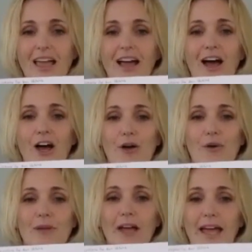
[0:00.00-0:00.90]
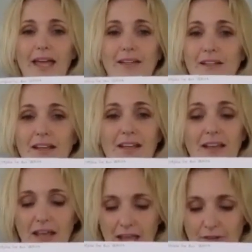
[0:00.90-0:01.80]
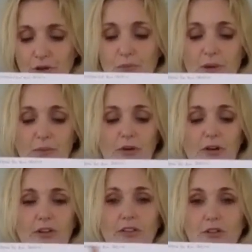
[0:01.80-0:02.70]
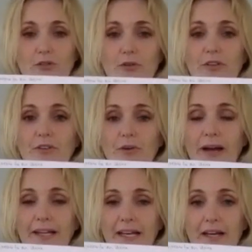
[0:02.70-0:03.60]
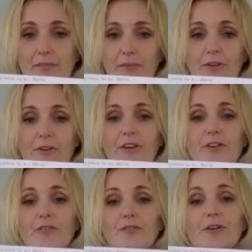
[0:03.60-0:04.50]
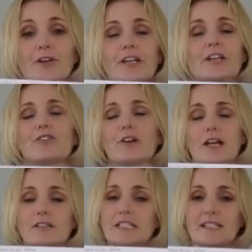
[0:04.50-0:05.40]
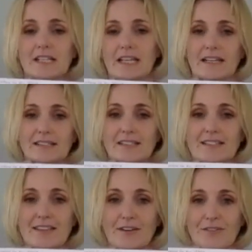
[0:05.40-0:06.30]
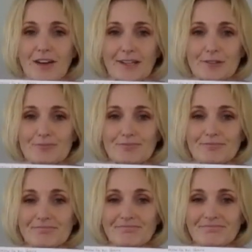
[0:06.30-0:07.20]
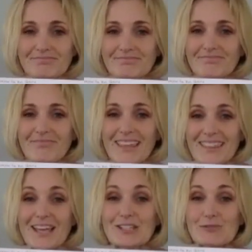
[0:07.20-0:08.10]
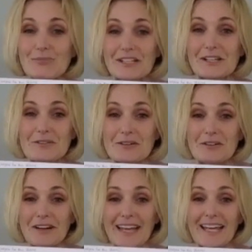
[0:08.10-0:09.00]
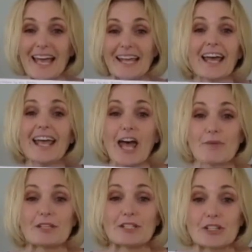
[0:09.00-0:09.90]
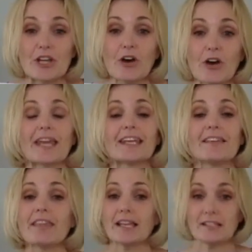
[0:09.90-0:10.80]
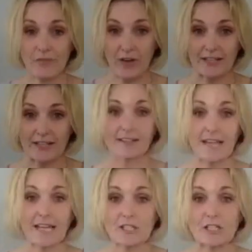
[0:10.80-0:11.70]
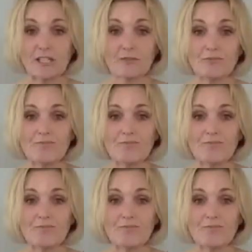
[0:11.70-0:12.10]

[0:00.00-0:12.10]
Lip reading: and remember the truth of who I am, rooted, grounded, connected to the divine. And that's pretty cool, right? And I happen to know that in that divine connection,